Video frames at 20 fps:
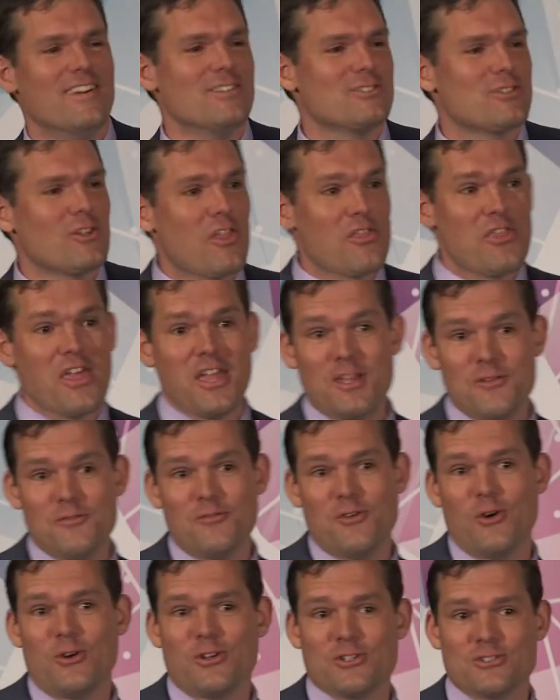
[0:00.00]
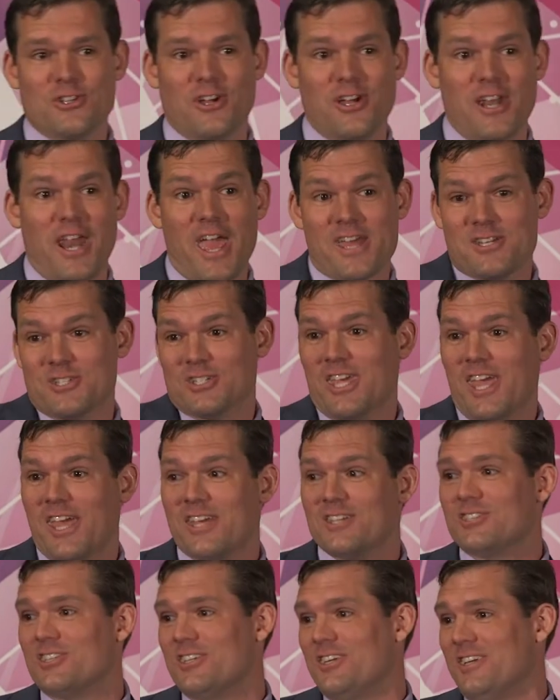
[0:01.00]
So that they can focus on
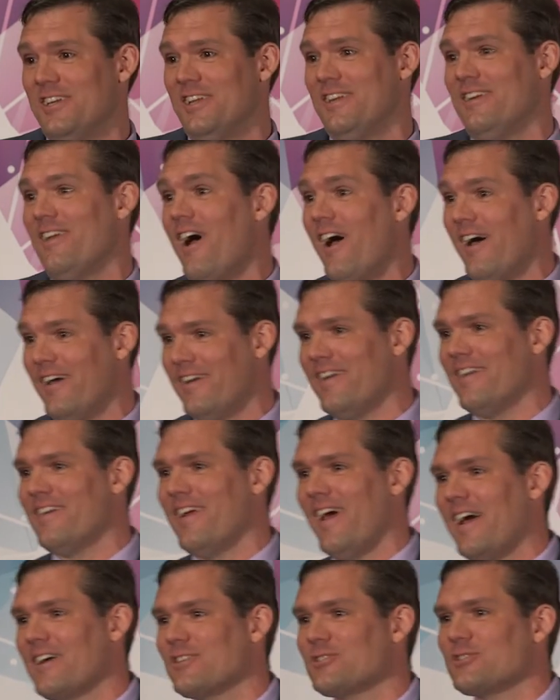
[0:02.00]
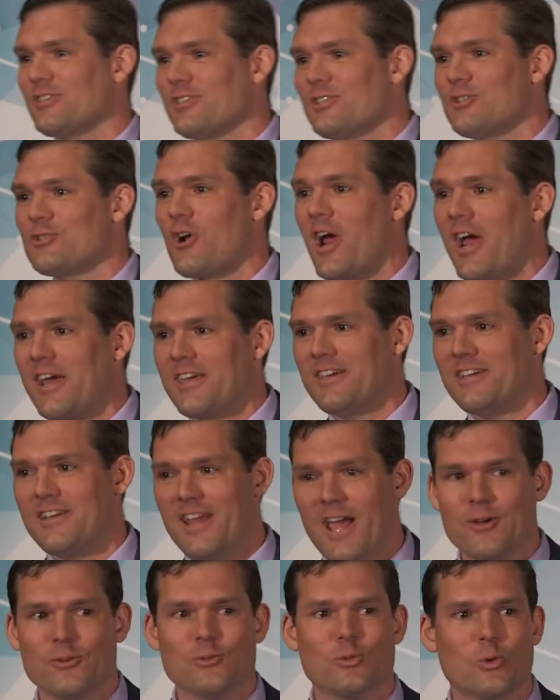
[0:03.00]
education and not actually tracking
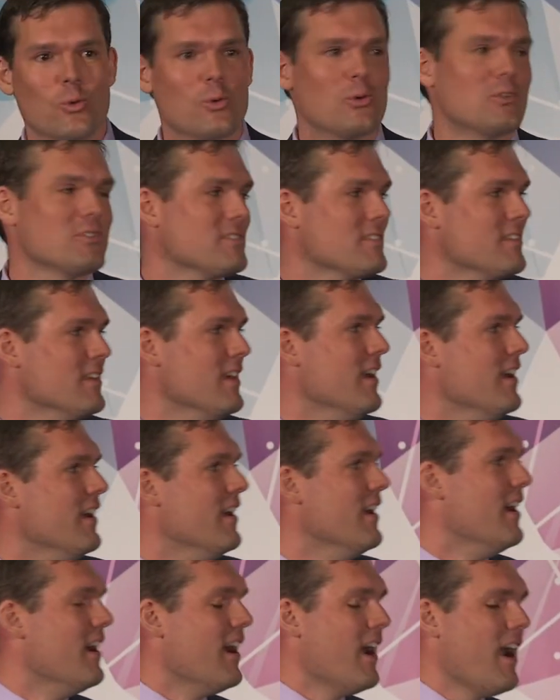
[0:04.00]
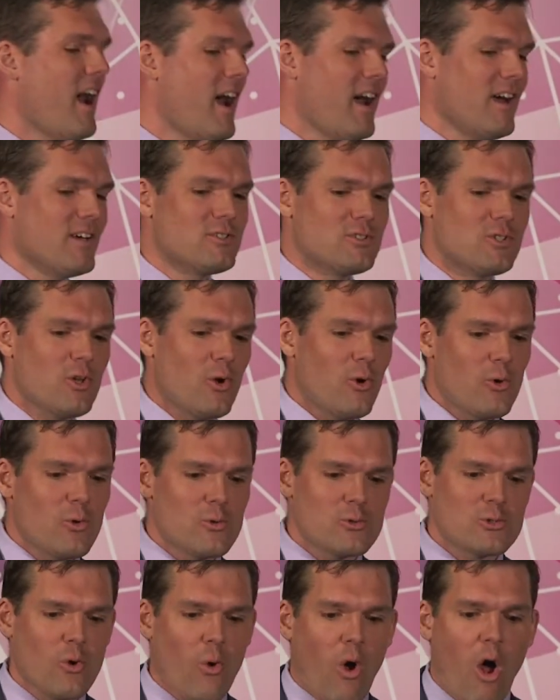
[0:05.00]
down tools. So
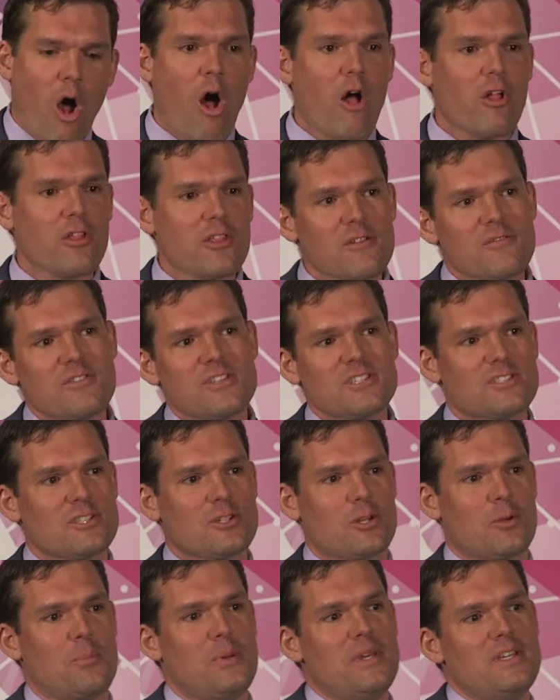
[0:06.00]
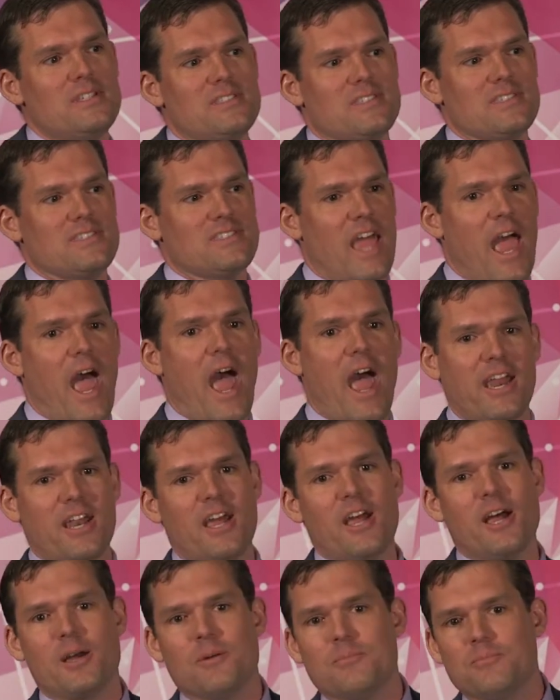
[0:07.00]
all of these little pieces add
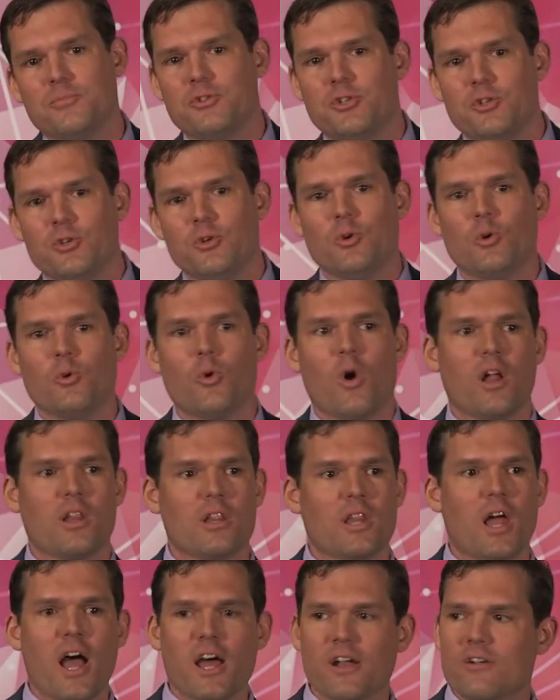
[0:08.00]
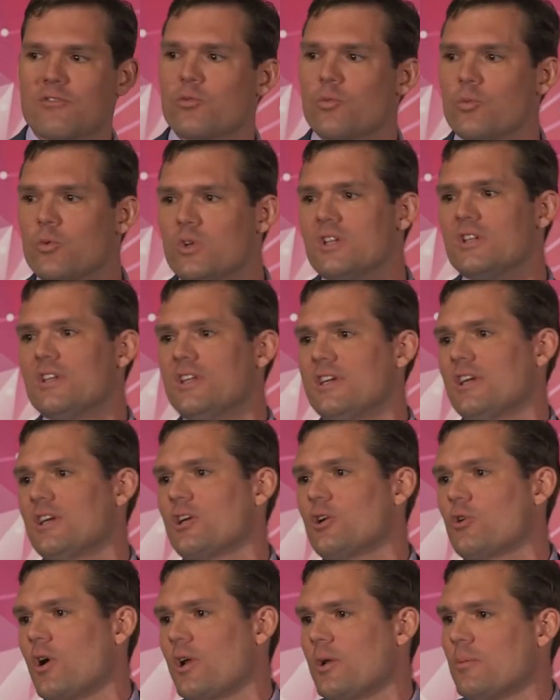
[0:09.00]
up to a lot of really
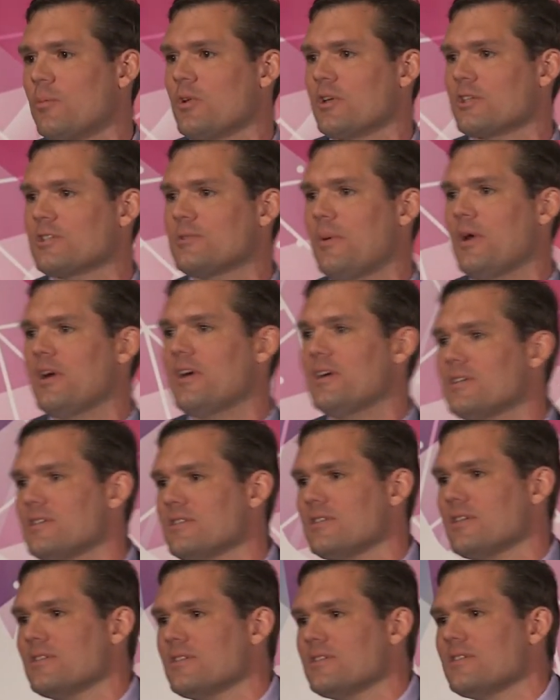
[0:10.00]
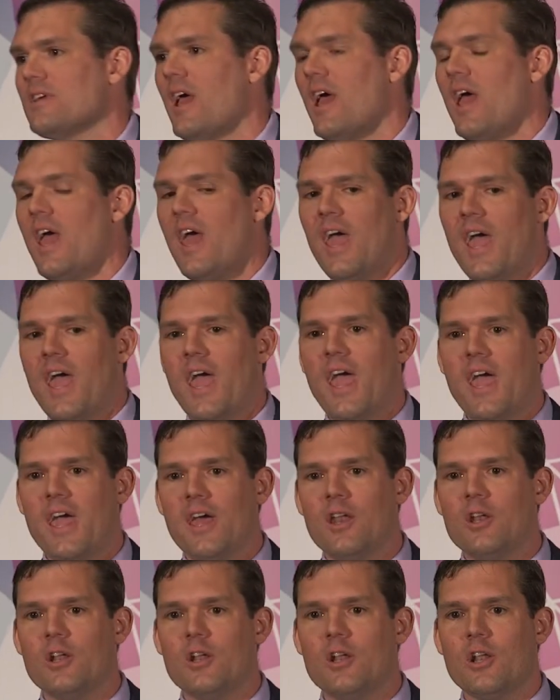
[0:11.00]
incredible experiences.
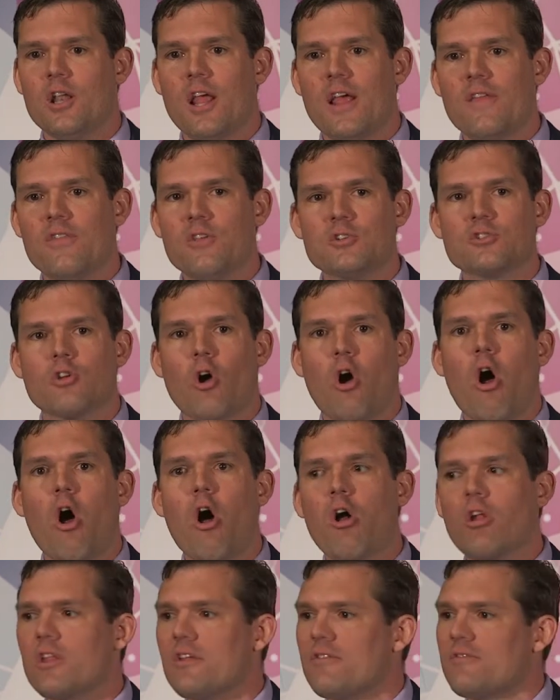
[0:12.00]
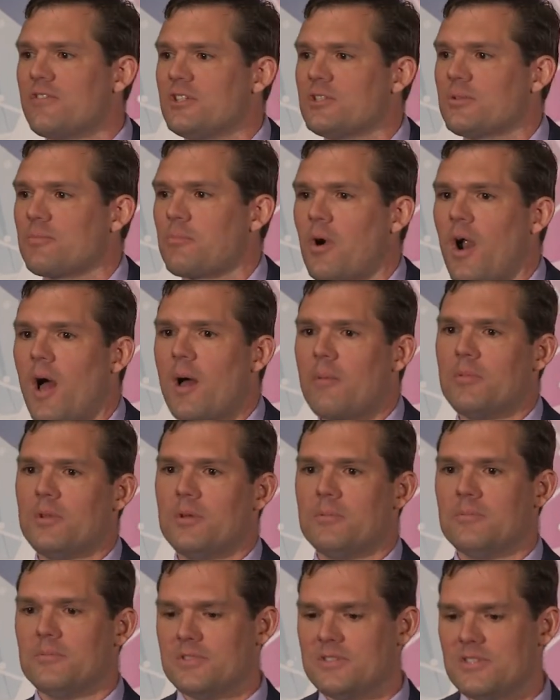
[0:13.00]
And there's all of these
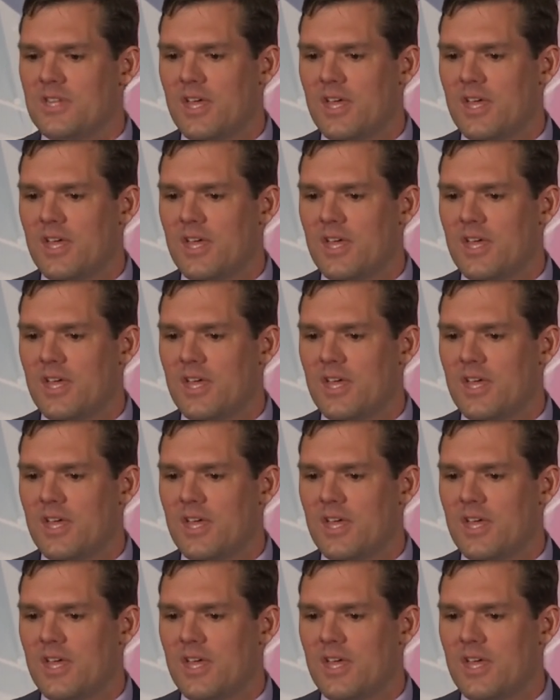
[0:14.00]
problems